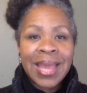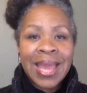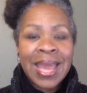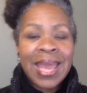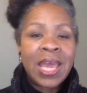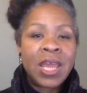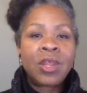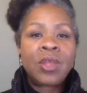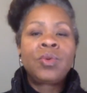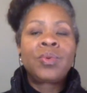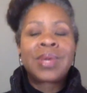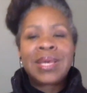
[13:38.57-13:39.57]
And
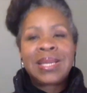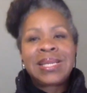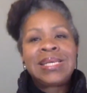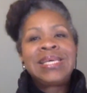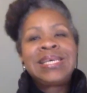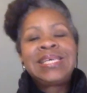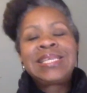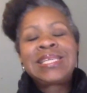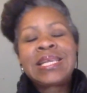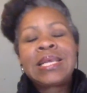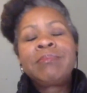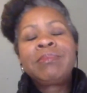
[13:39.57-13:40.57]
you can
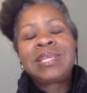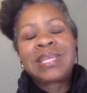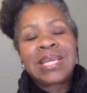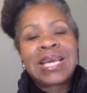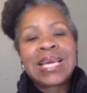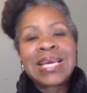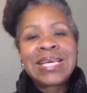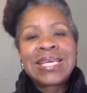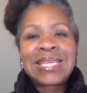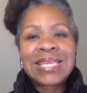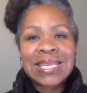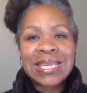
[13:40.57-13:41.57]
seamlessly
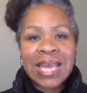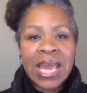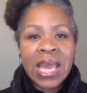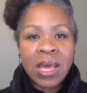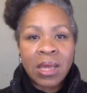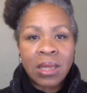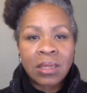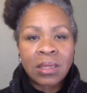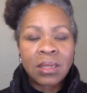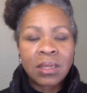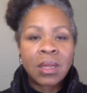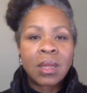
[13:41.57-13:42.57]
scale.
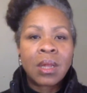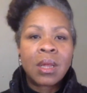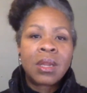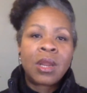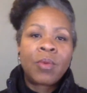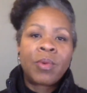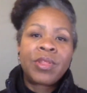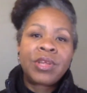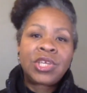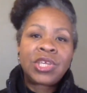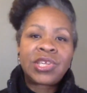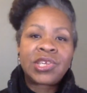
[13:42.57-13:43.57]
Now, whether
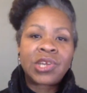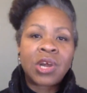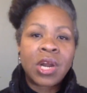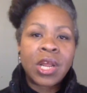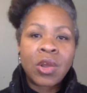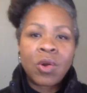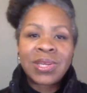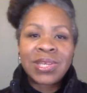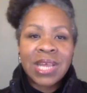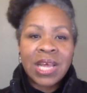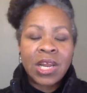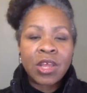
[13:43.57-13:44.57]
you're just starting or
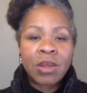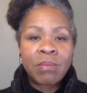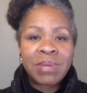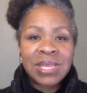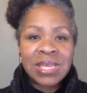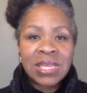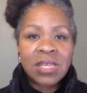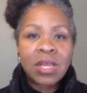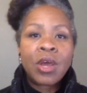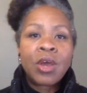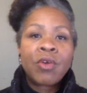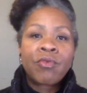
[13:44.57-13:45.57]
scaling your business,
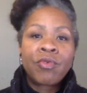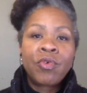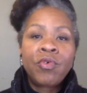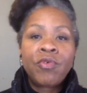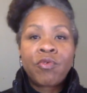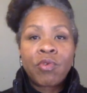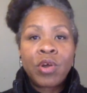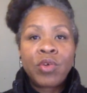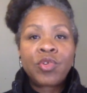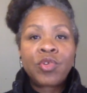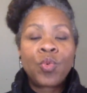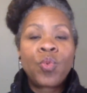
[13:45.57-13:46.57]
Groove
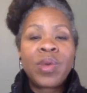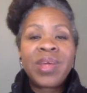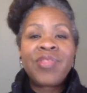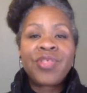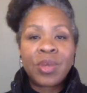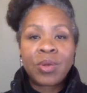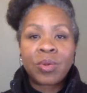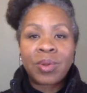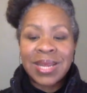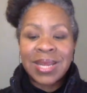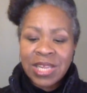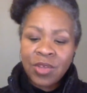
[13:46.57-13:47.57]
grows with you.
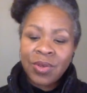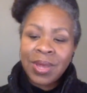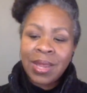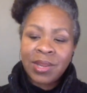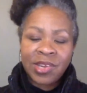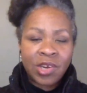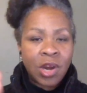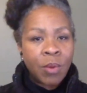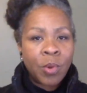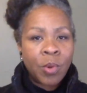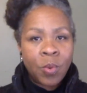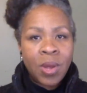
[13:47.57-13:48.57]
Like I said, you got to start
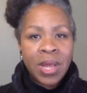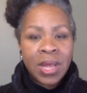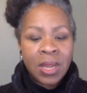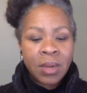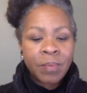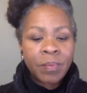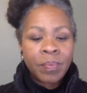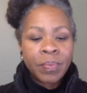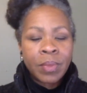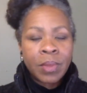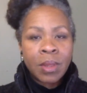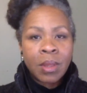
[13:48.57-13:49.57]
with one
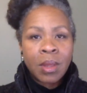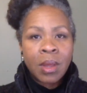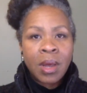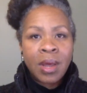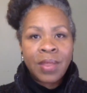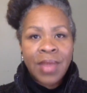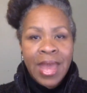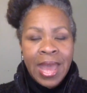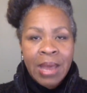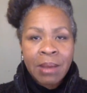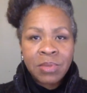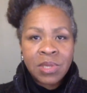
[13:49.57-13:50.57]
of the
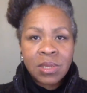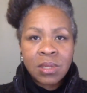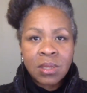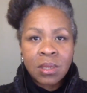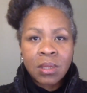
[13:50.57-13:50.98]
apps,